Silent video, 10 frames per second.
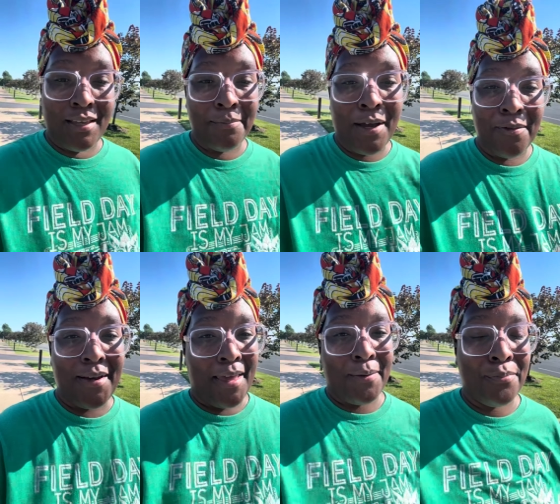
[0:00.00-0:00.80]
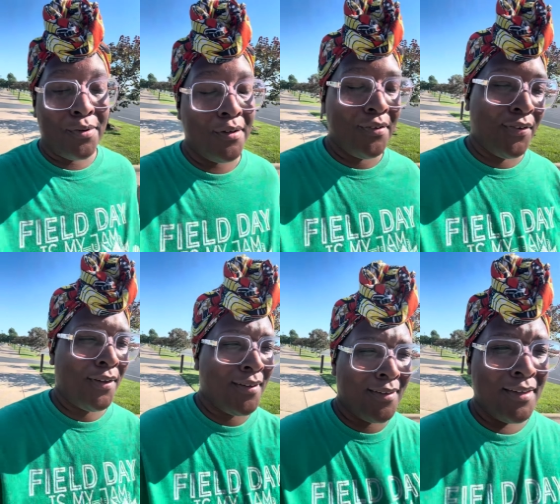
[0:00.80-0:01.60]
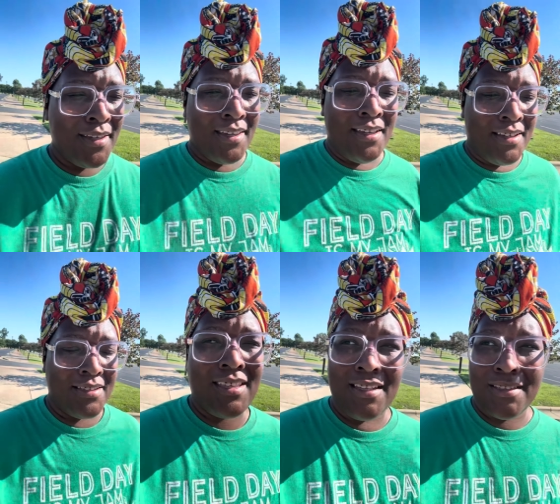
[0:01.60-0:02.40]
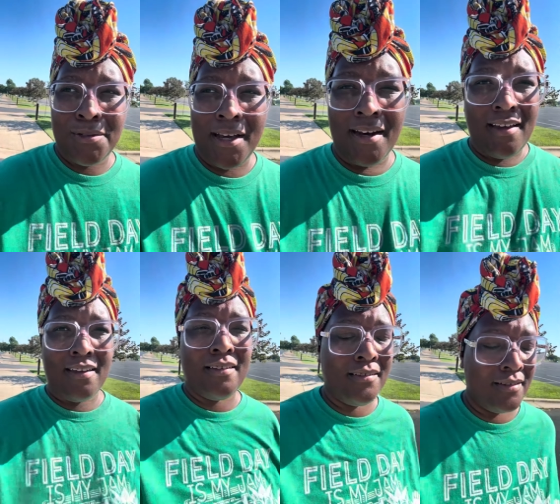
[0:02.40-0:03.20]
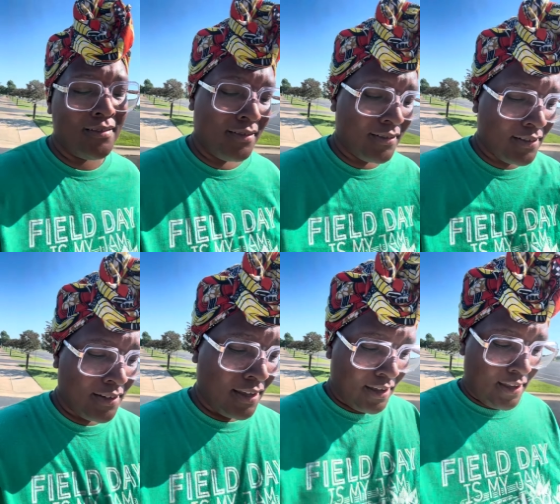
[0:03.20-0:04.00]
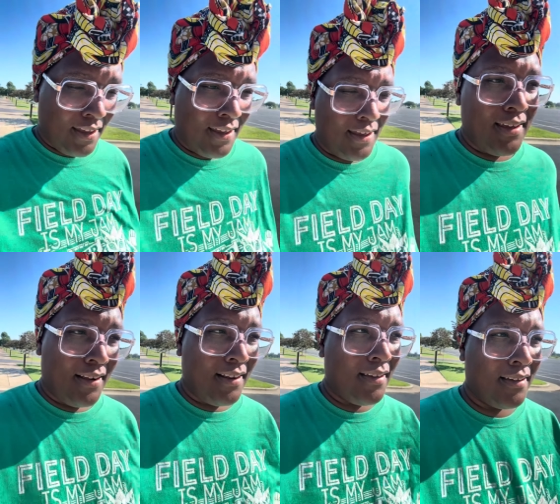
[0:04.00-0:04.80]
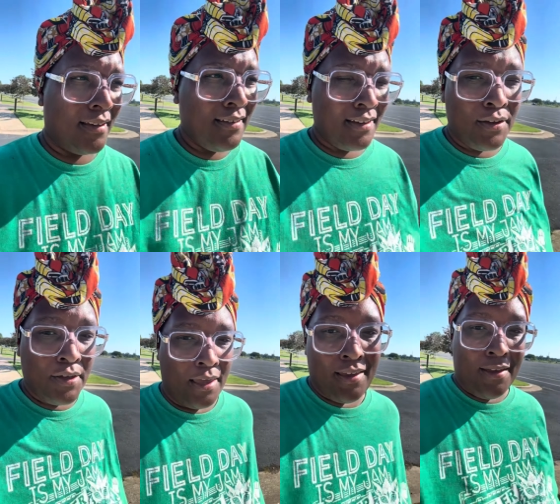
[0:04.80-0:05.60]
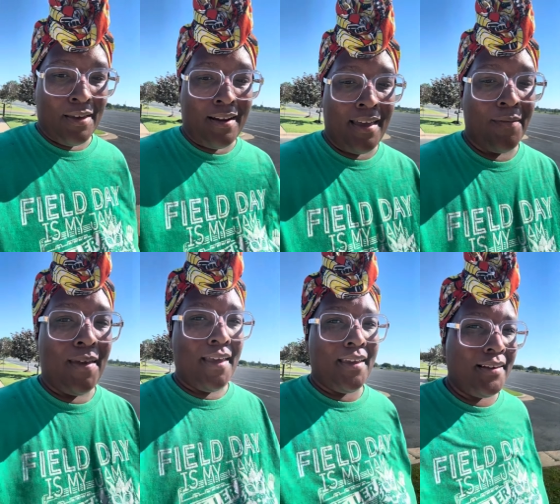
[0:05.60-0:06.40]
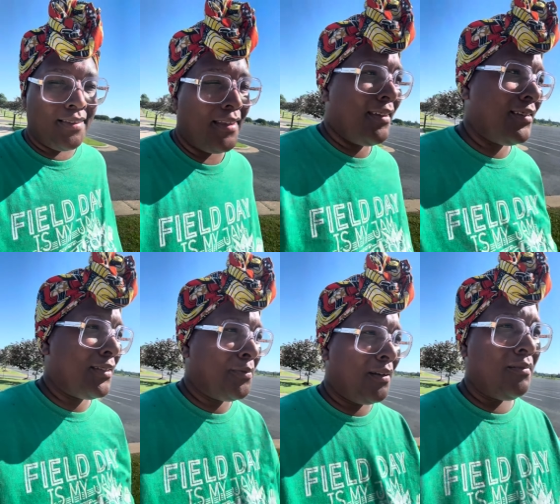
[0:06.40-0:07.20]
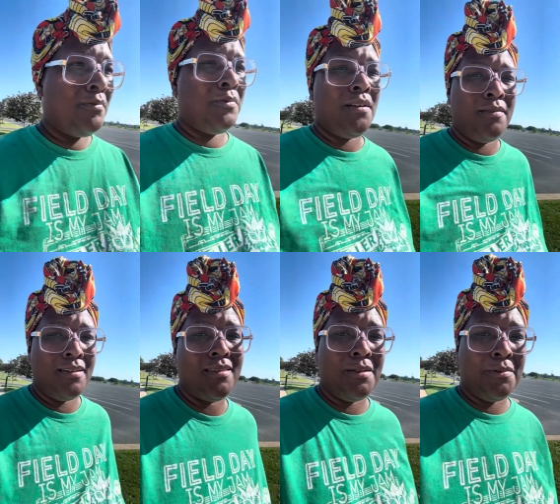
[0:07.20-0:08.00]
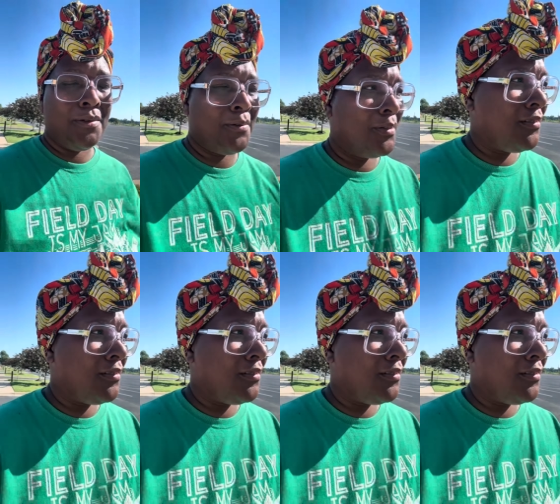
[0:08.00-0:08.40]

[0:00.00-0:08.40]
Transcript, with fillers: I'm already out of breath. It's getting too hot out here. And and I haven't ate anything, so I'm, we don't need to throw up.